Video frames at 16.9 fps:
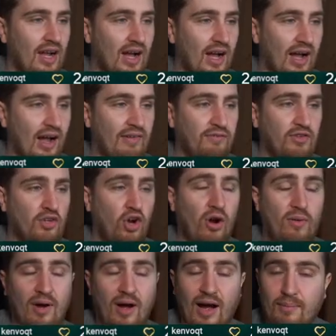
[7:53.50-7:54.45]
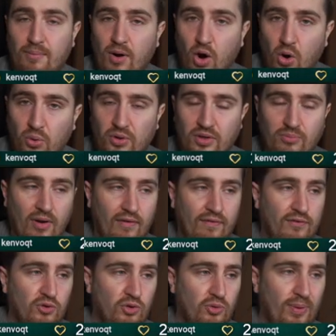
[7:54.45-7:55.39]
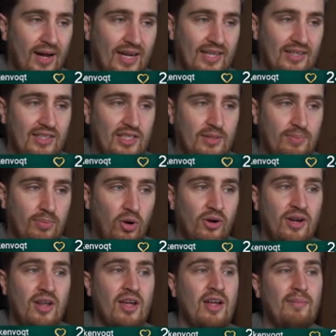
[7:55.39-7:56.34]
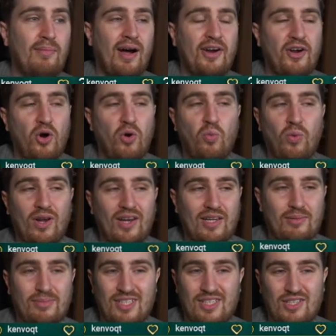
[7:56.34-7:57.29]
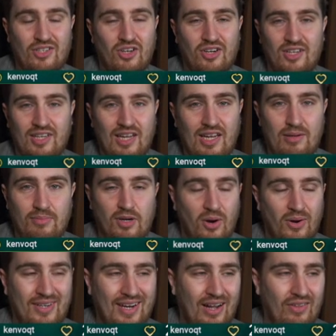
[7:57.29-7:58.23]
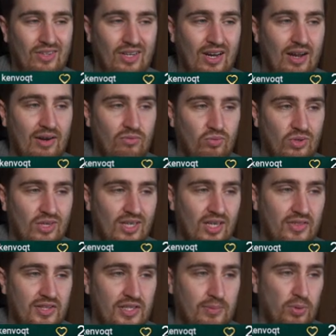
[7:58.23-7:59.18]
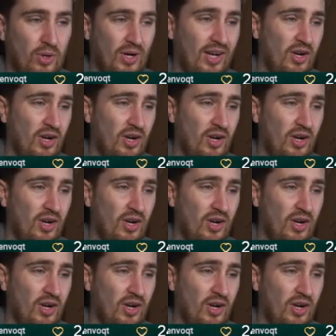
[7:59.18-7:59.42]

I'm holding my fullback at this point, but I know Williams isn't going to keep going down the line really at this point.